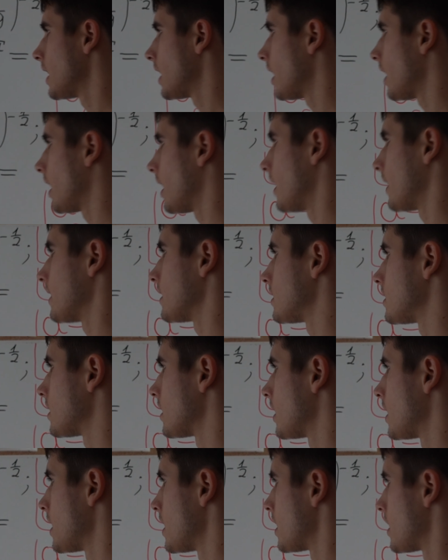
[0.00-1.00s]
and
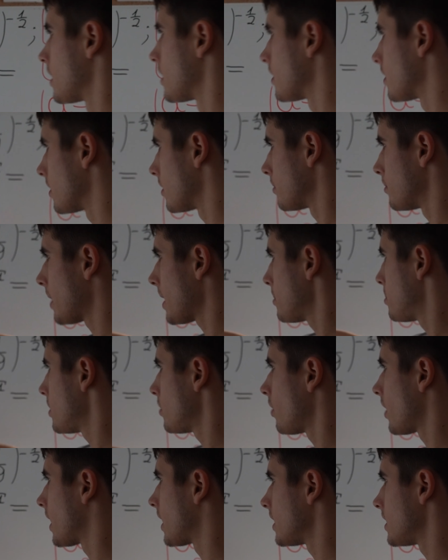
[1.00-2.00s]
maybe
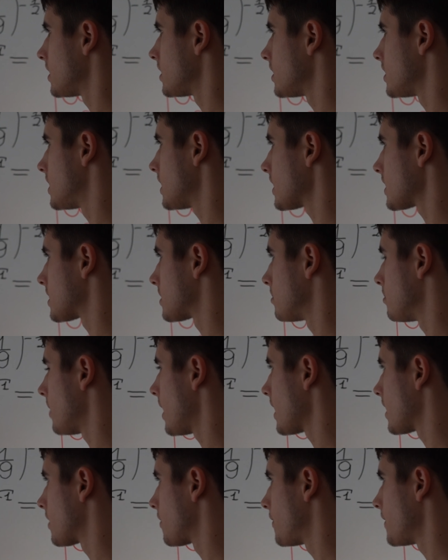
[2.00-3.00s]
we can just
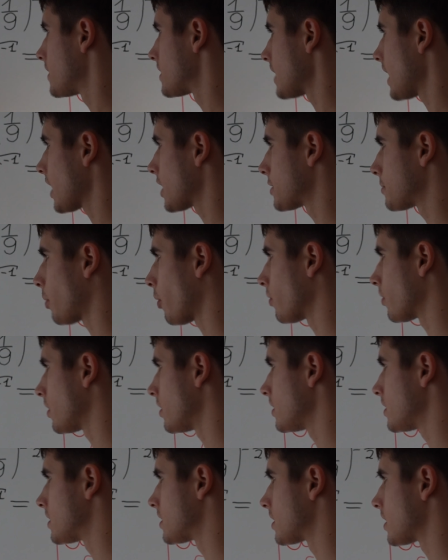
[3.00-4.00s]
make this
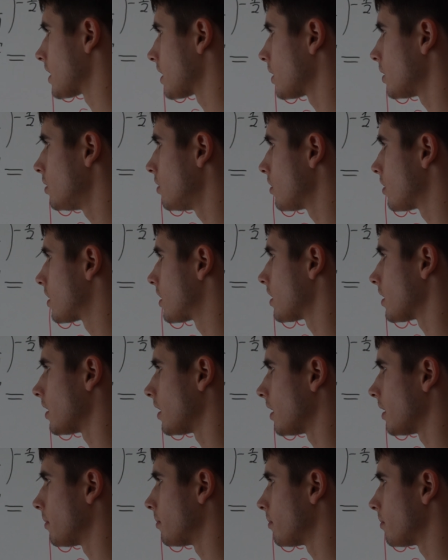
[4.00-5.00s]
exponent look
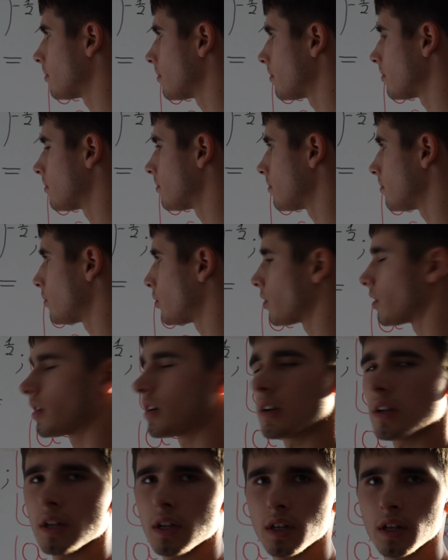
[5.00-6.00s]

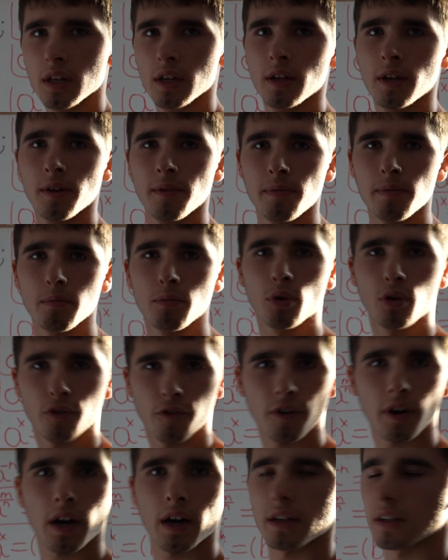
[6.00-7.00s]
more
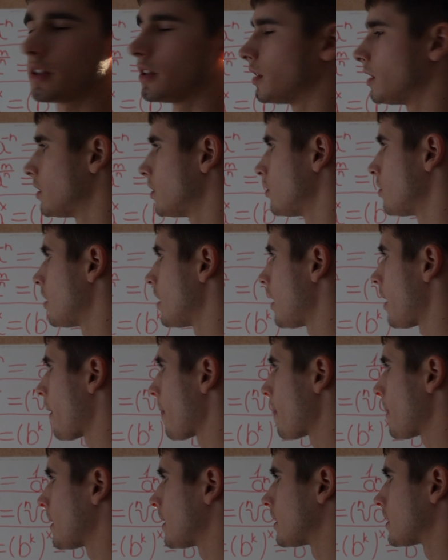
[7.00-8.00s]
fun, you know.
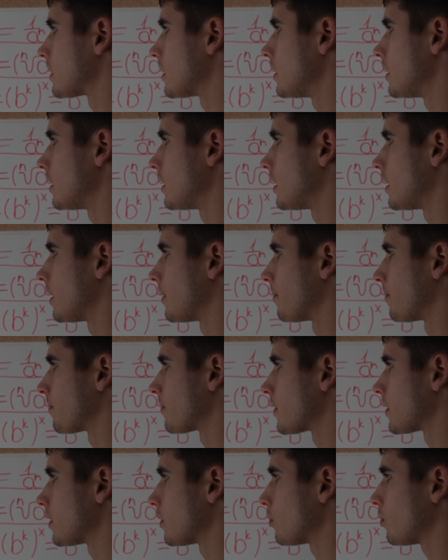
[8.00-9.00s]

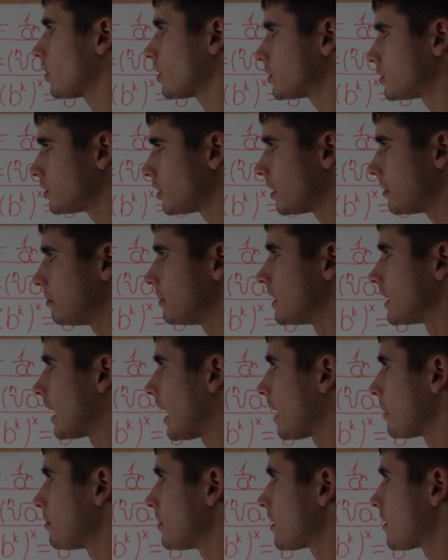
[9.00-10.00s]
What do I mean?
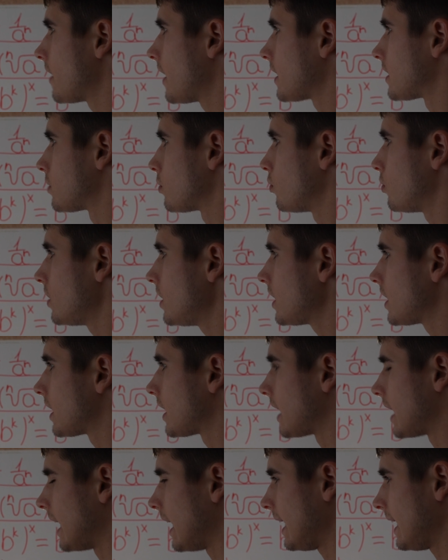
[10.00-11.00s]
I mean that we
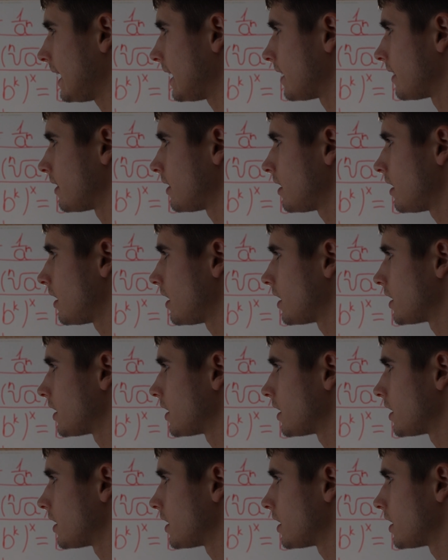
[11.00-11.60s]
can